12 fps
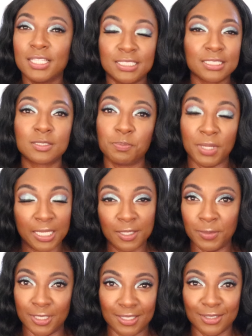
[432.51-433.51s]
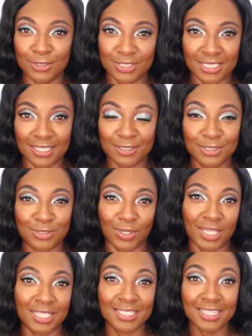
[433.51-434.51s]
This is many, many years later,
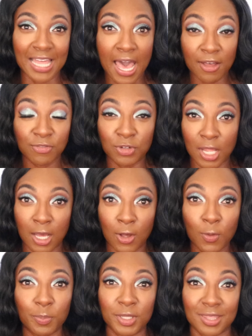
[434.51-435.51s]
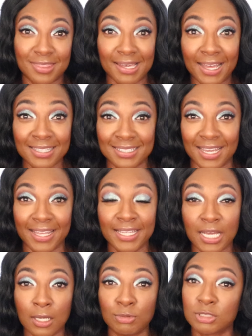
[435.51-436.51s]
so I can laugh now, but that
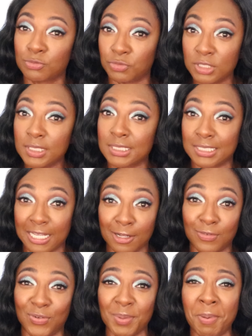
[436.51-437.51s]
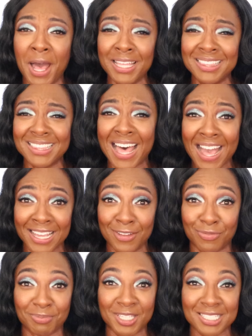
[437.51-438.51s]
night I was really scared for my
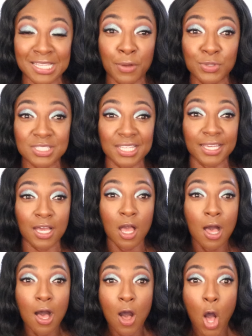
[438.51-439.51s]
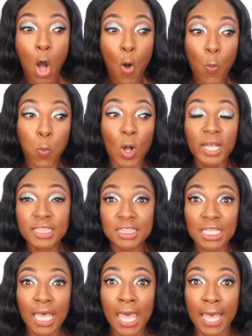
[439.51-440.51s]
life because I was like,
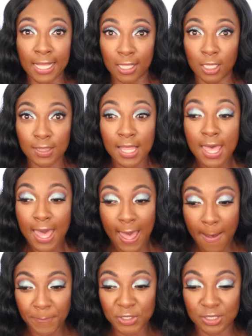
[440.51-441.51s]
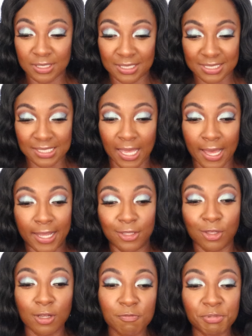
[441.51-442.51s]
what the hell happened to this
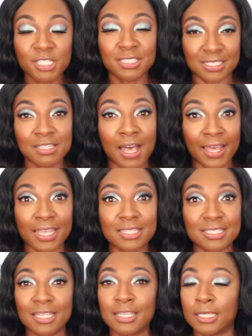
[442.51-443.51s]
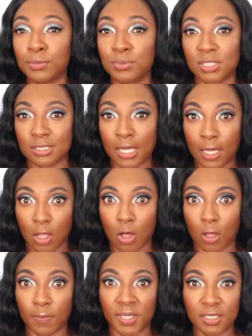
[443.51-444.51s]
guy? There have been signs that he was not
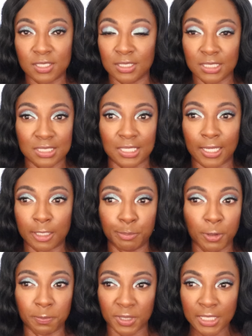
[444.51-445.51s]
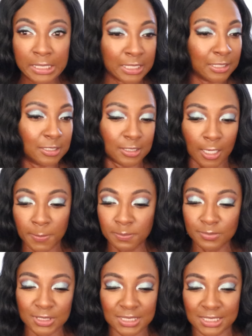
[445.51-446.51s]
all mentally sane, but being the
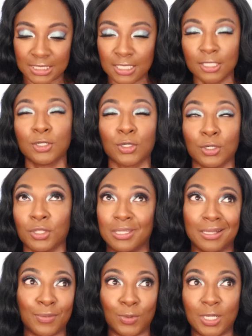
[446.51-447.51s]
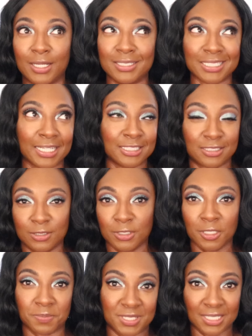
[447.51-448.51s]
dumb, silly girl that I was, I still
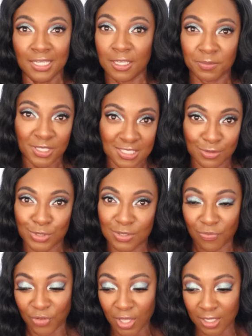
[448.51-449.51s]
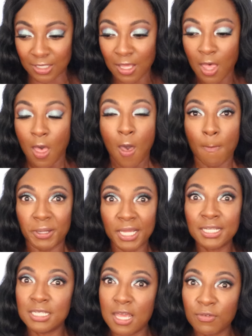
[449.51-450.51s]
kept seeing him because he was fun, but
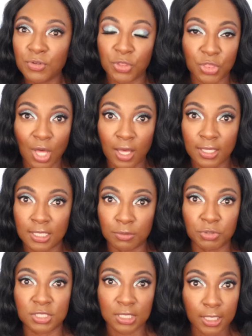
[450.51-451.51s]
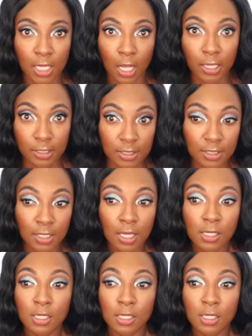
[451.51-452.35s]
I never thought he was psychotic.